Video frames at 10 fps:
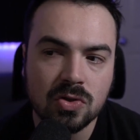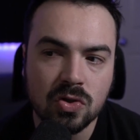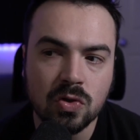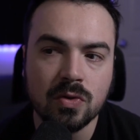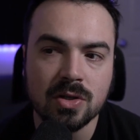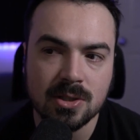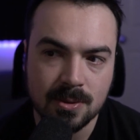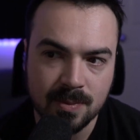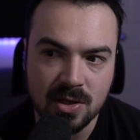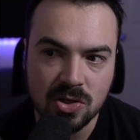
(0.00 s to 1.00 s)
to the
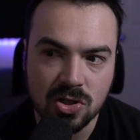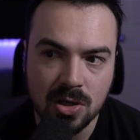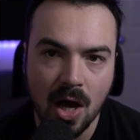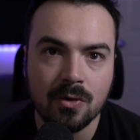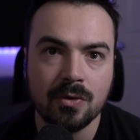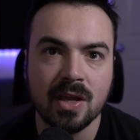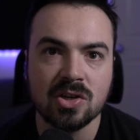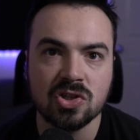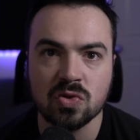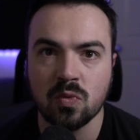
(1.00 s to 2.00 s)
speech other than
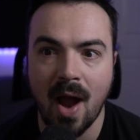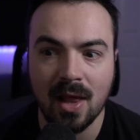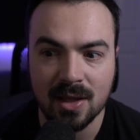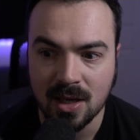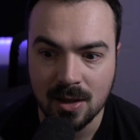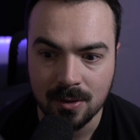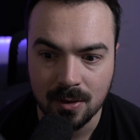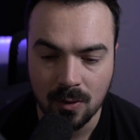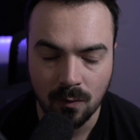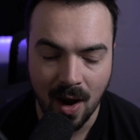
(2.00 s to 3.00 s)
just
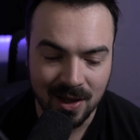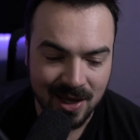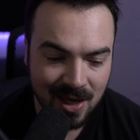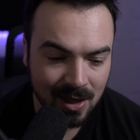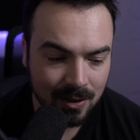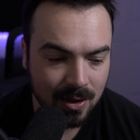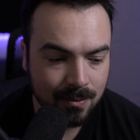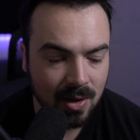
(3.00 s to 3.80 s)
rallying them